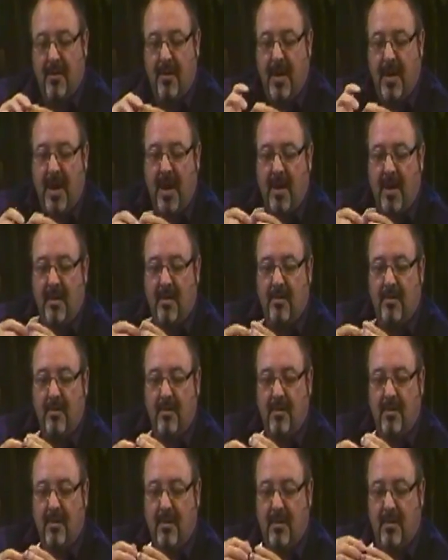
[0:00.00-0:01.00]
and
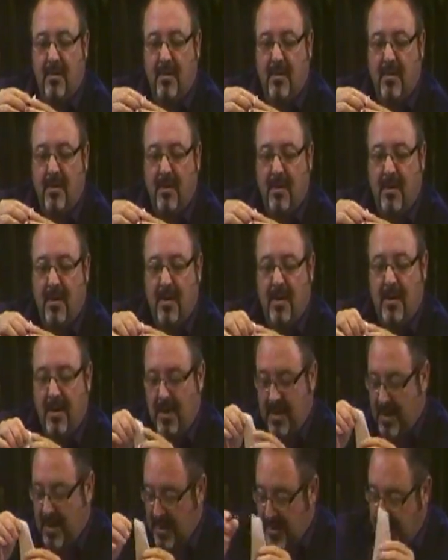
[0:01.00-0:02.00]
there.
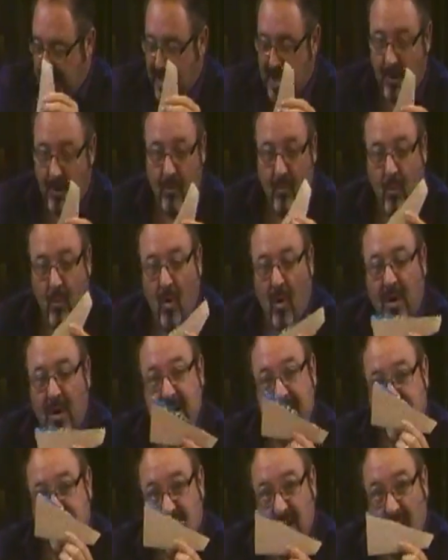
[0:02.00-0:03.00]

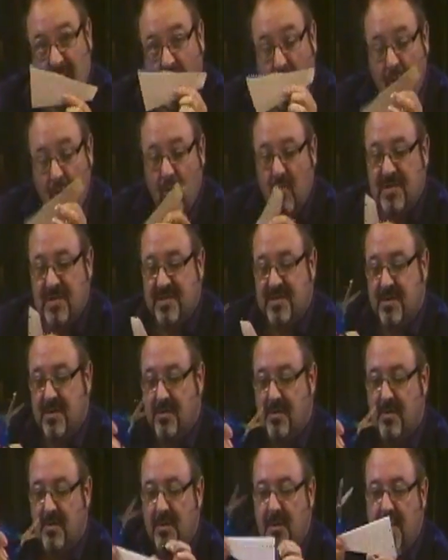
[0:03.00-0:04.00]
Now, while it's
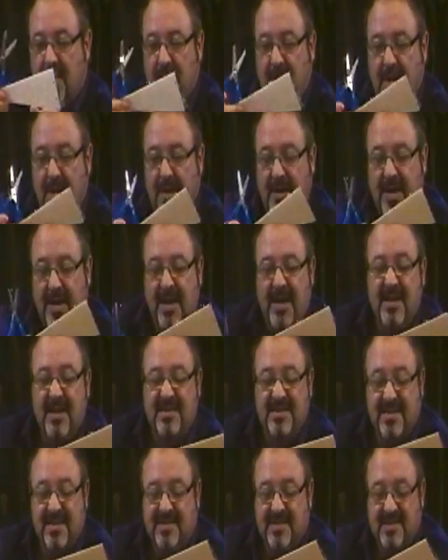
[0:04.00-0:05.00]
closed,
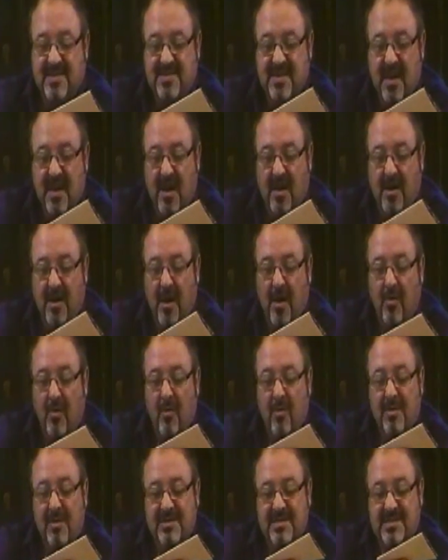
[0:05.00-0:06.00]
get your scissors and
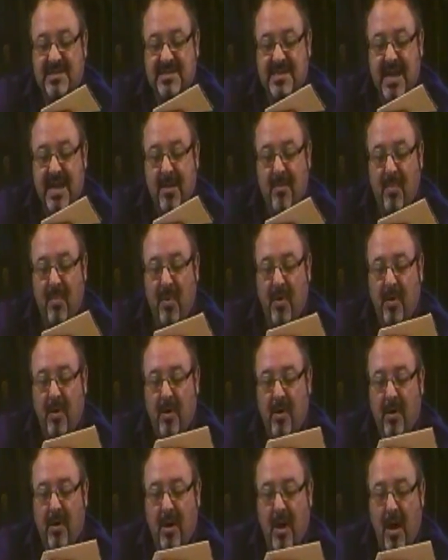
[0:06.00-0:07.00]
go snip,
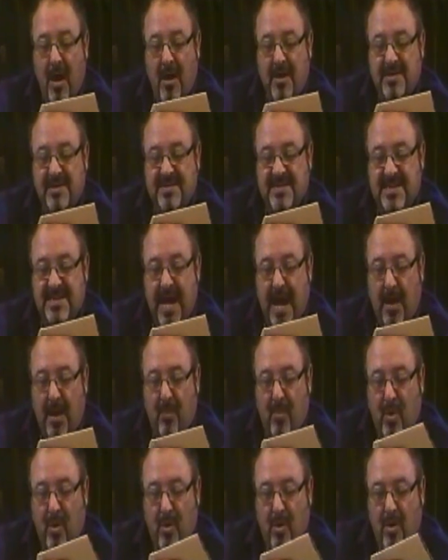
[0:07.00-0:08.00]

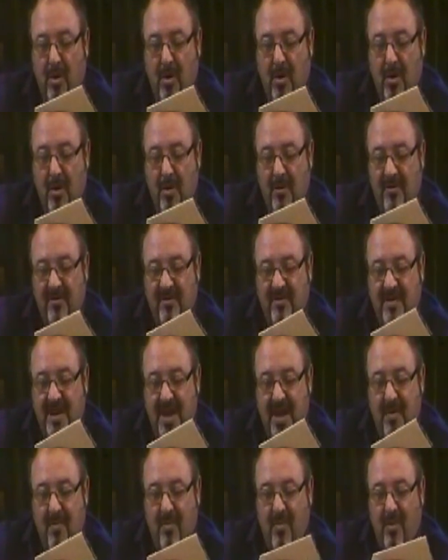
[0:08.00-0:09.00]
snap,
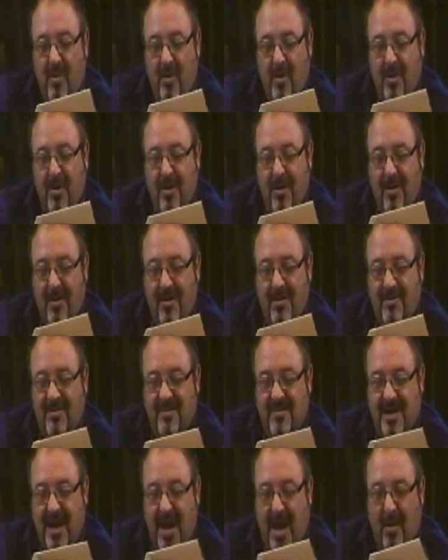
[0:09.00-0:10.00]
snip,
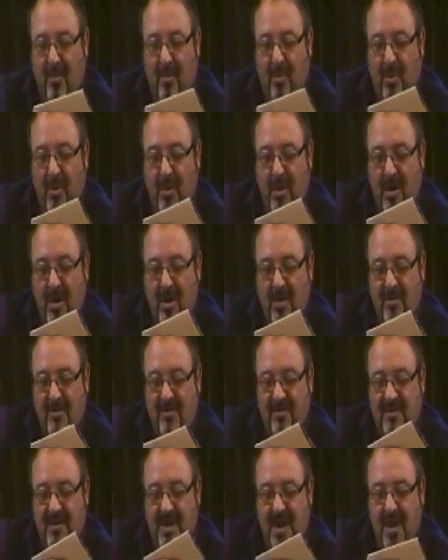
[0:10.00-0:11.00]
snap,
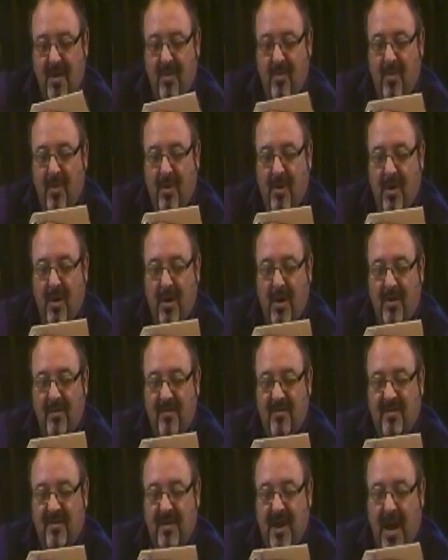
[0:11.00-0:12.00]
snip,
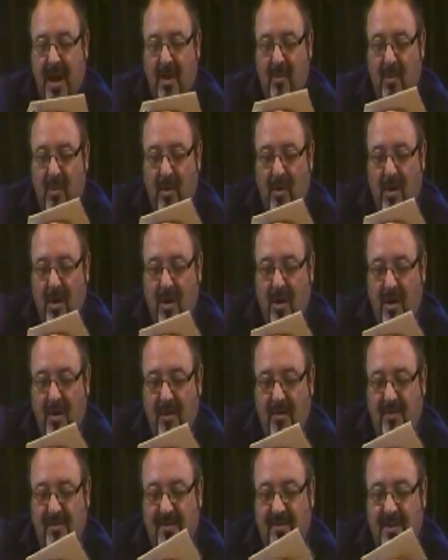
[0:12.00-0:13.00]
snap,
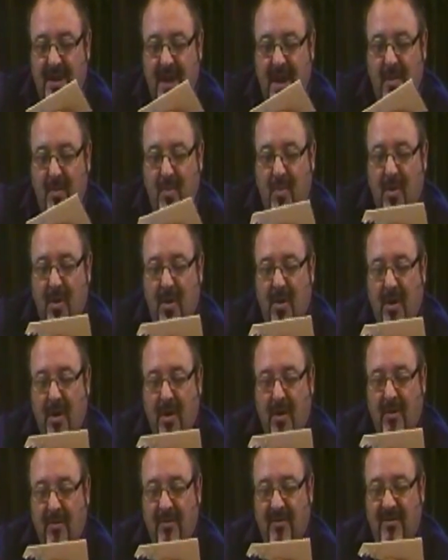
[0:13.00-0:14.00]
snip,
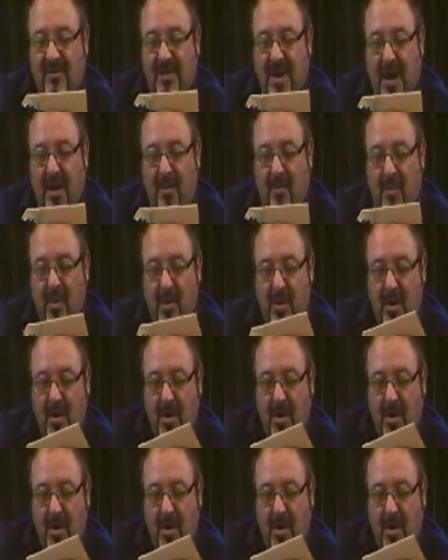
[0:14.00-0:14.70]
snap,